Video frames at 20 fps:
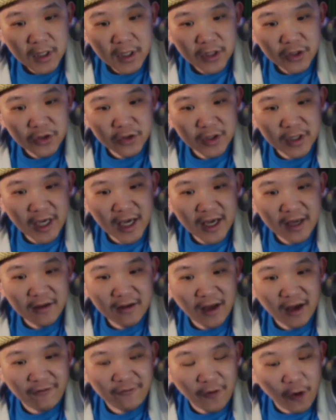You get
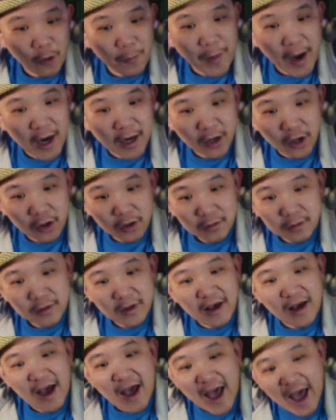a full bottle,
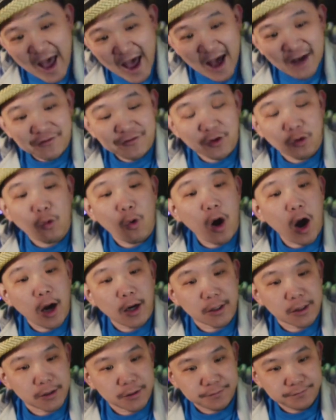half the
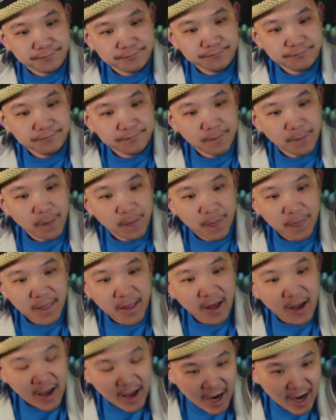water.
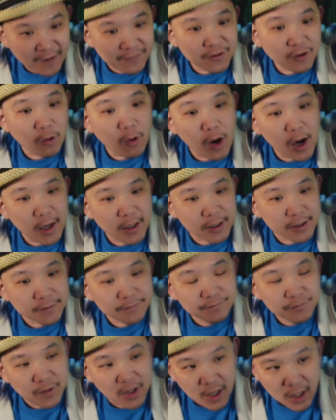Half the water,
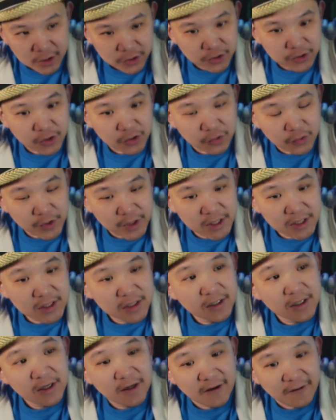100
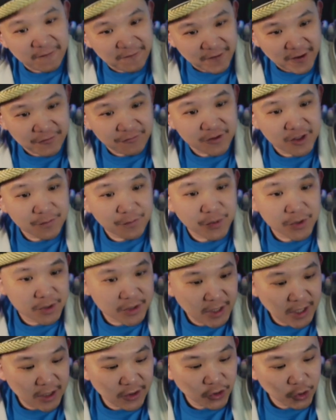degrees,
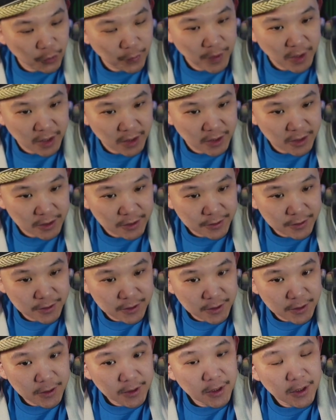50% humidity.
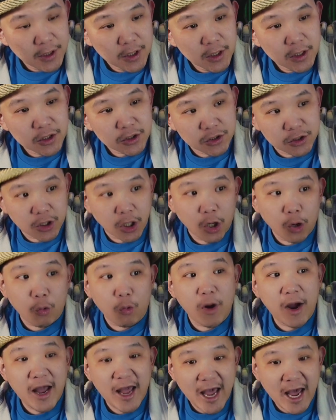So
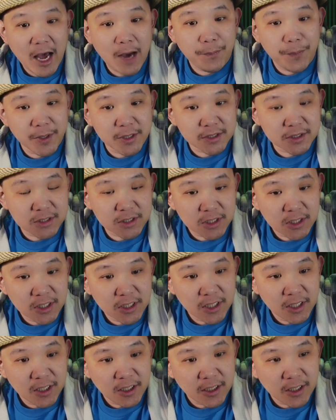what happens
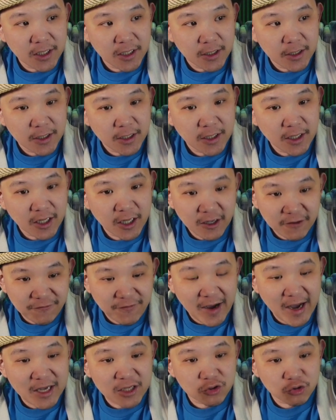if
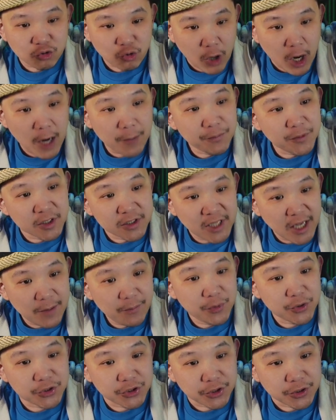I drop the
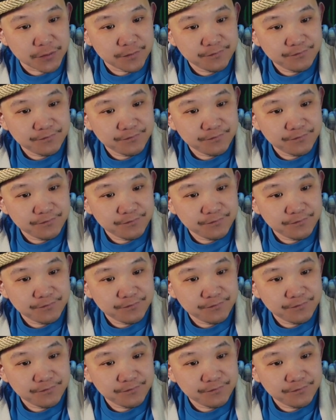temperature?